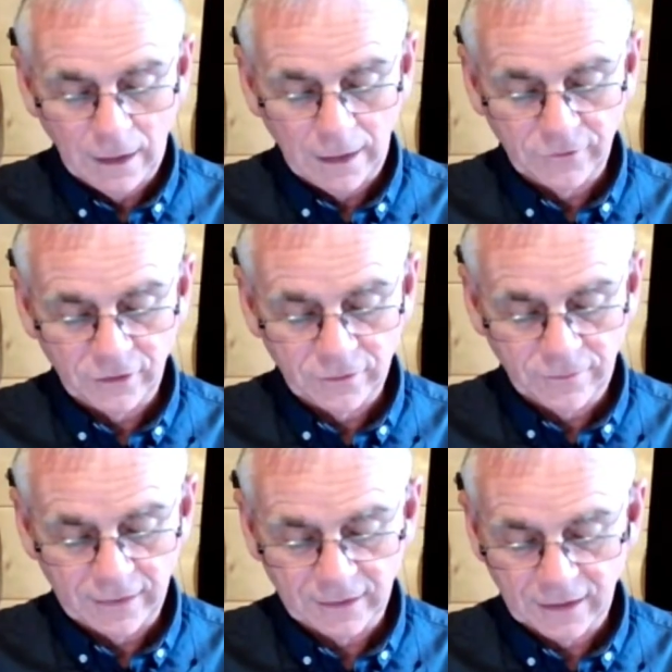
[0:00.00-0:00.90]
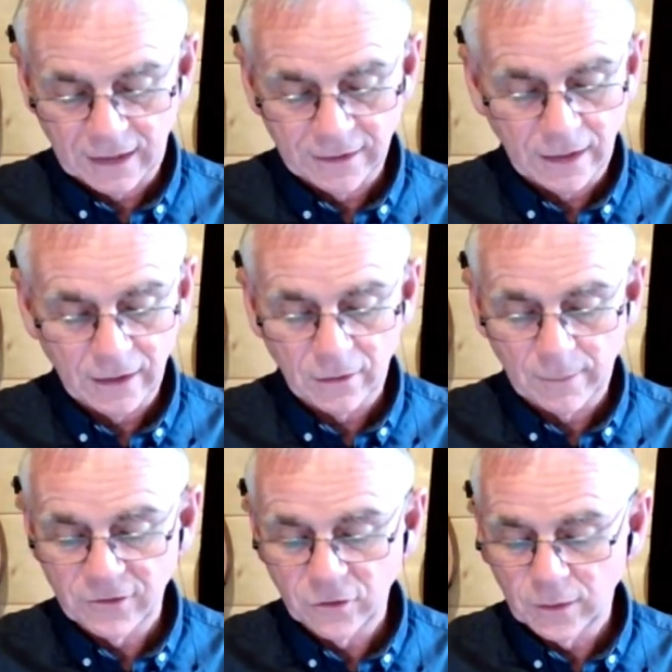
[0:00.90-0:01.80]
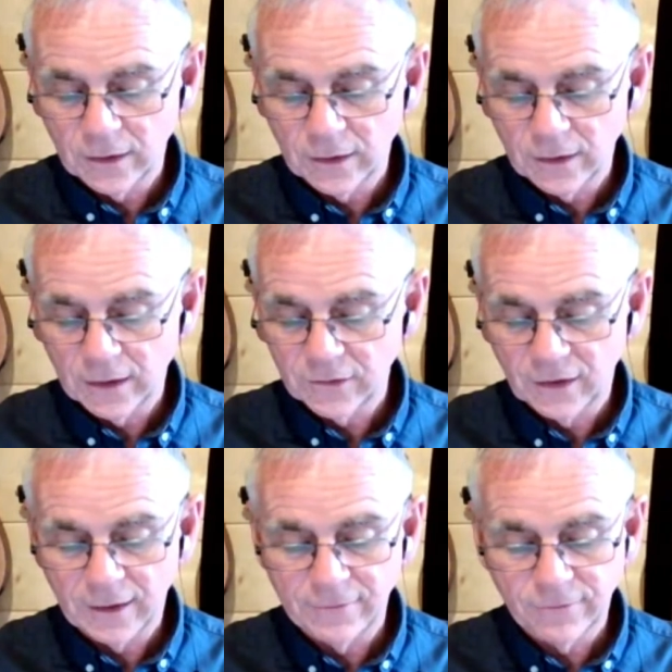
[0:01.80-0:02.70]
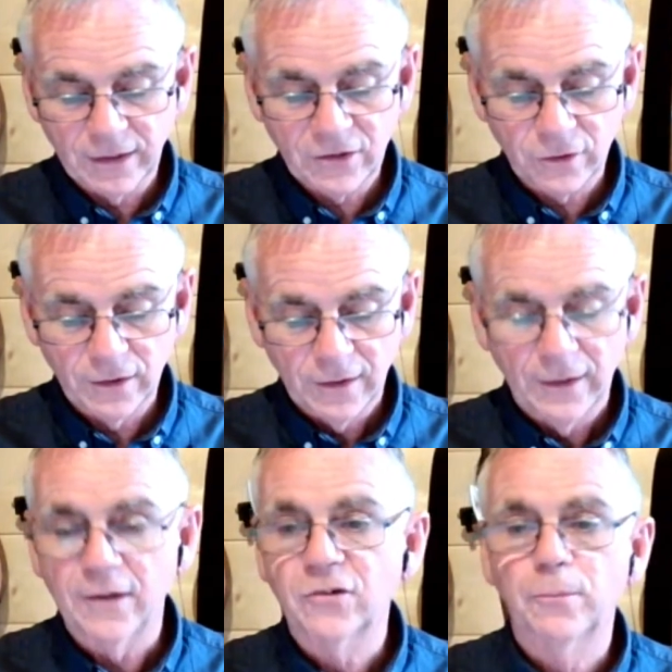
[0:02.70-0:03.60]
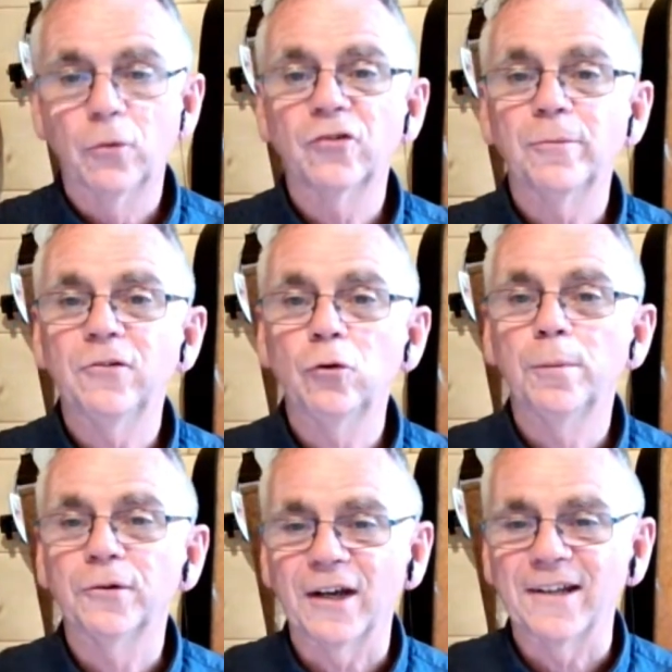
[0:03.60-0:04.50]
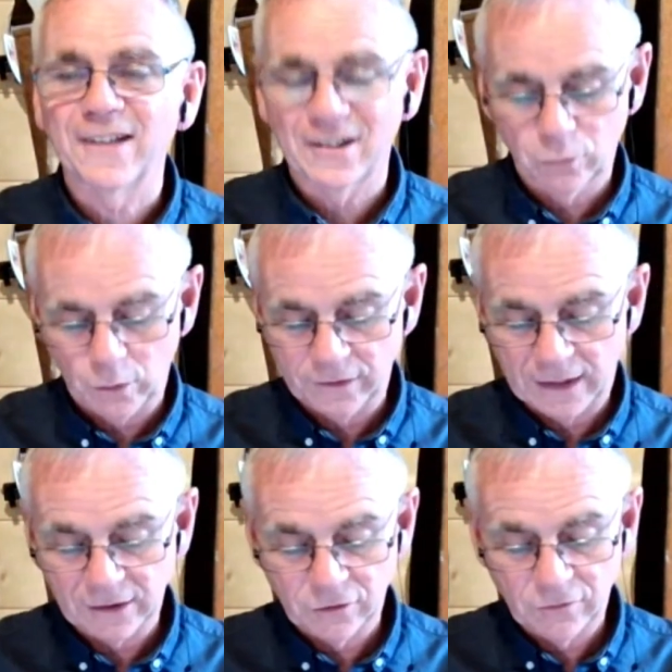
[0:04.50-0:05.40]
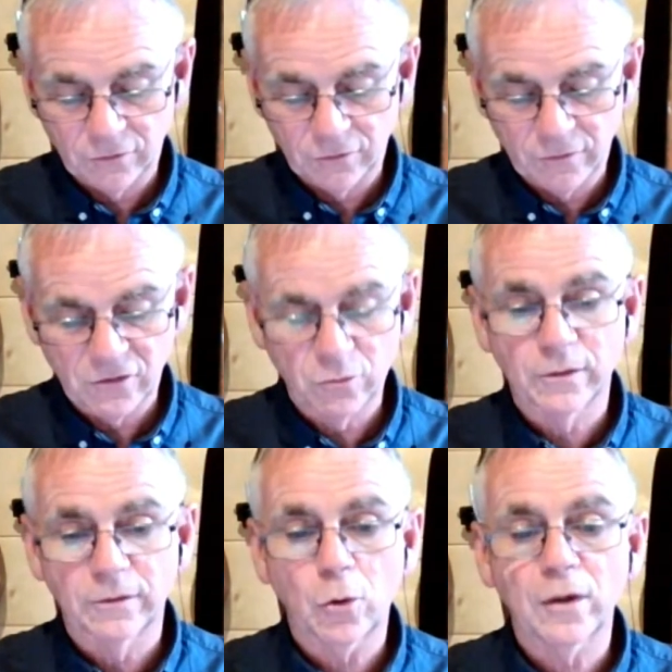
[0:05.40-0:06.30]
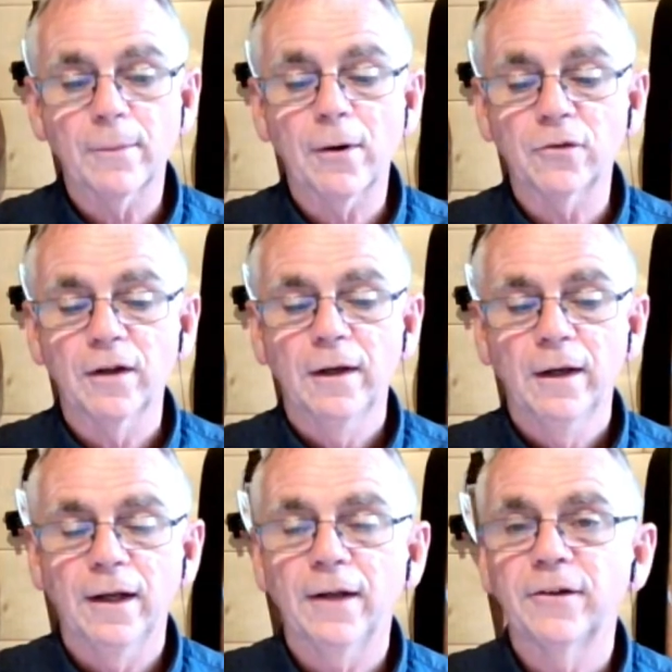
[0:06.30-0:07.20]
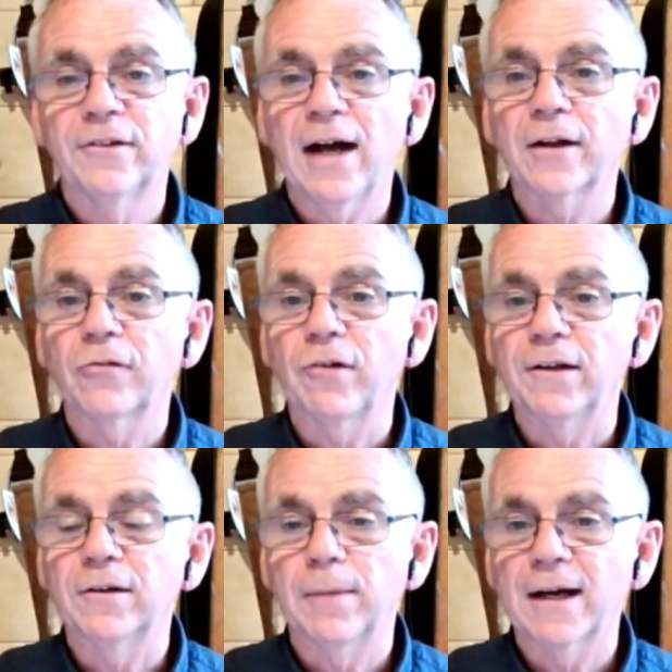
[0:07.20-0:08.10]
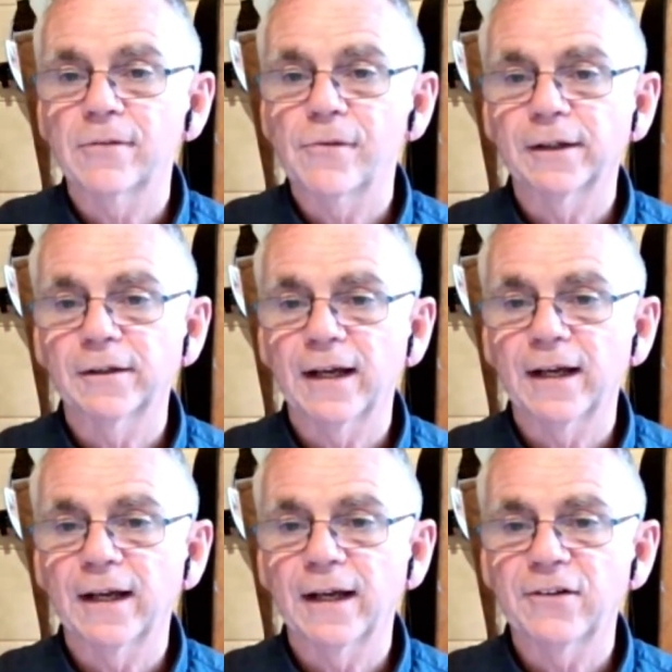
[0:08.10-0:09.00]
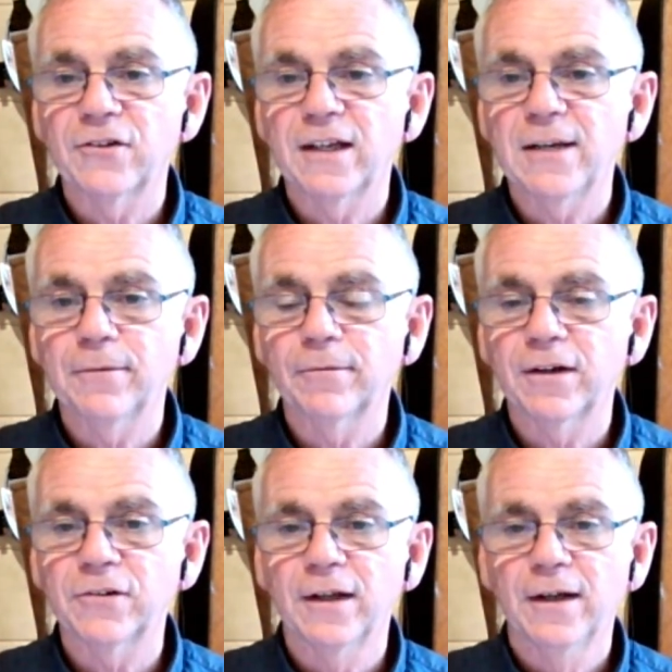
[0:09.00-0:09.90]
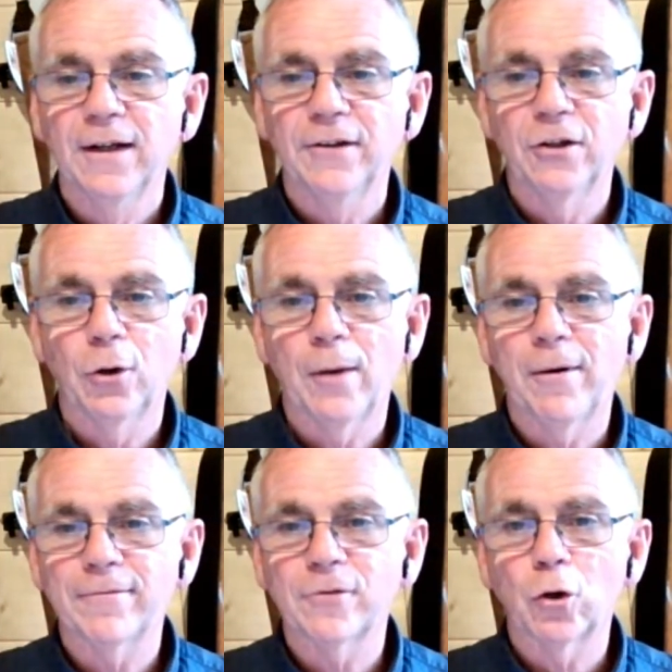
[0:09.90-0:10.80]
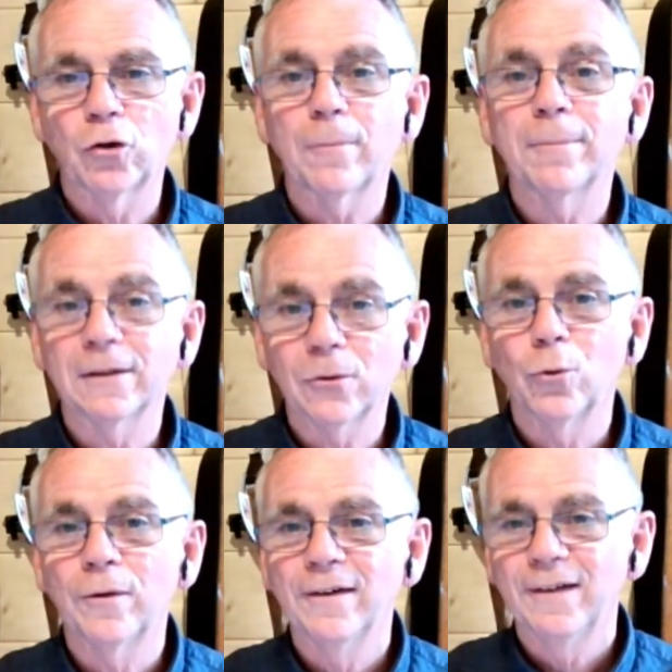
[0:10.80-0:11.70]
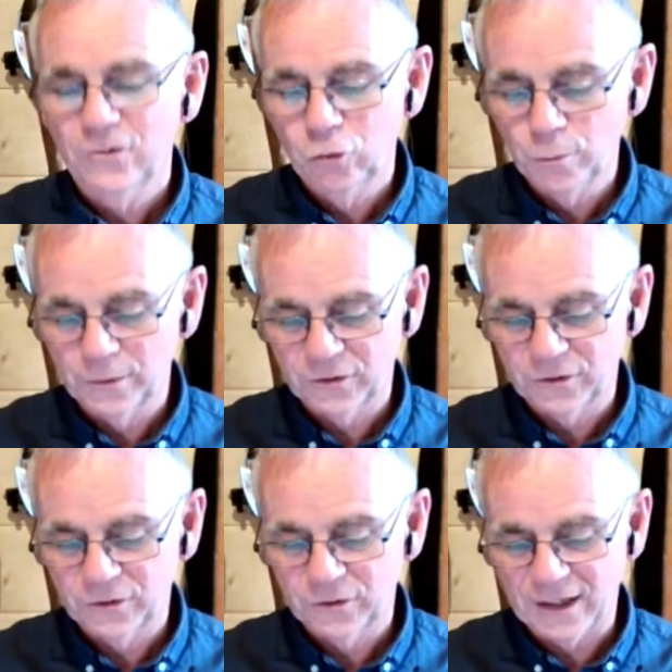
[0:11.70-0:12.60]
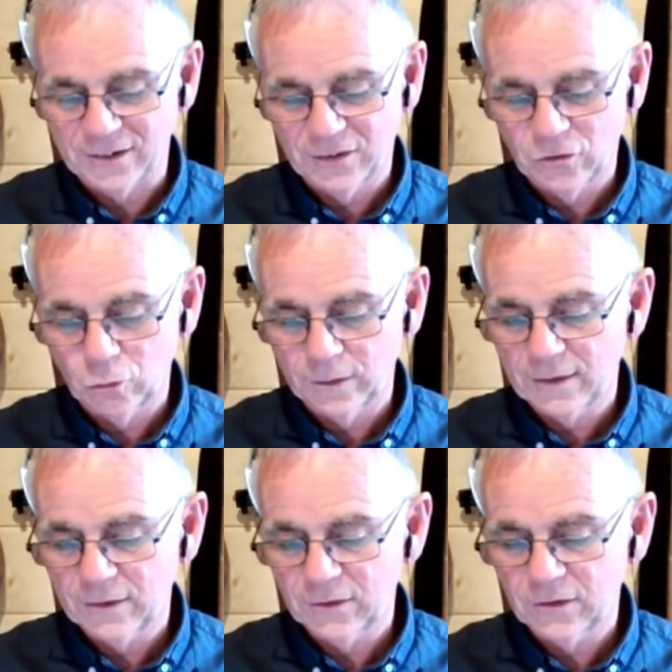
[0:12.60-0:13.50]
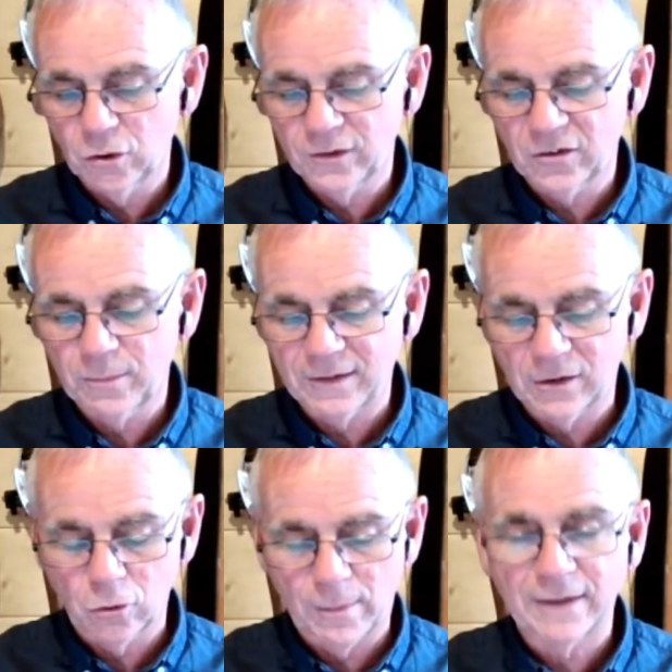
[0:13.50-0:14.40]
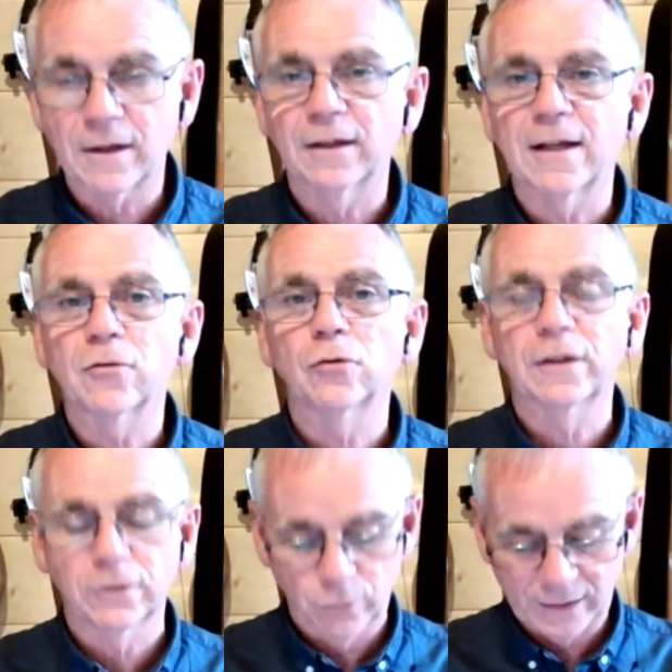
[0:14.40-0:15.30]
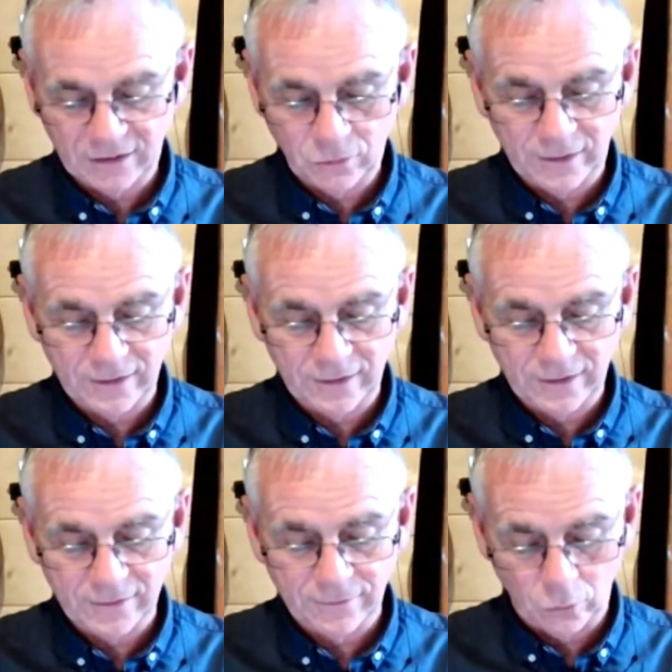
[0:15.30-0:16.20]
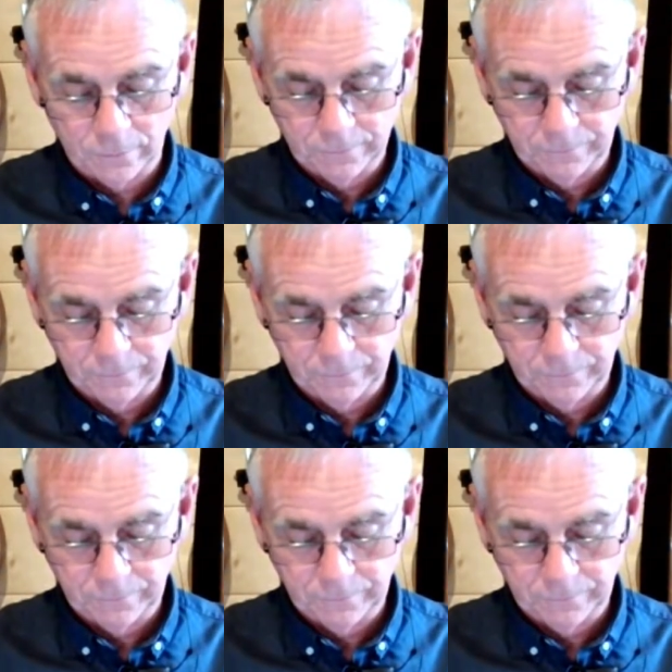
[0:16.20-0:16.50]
And just finally, can I remind you that inflation is supposed to be 2%. That's what Alex Veitch was talking about. The target rate, the Bank of England likes to keep inflation not above or not below 2%. So that it's not expected to go back to that level till 2024.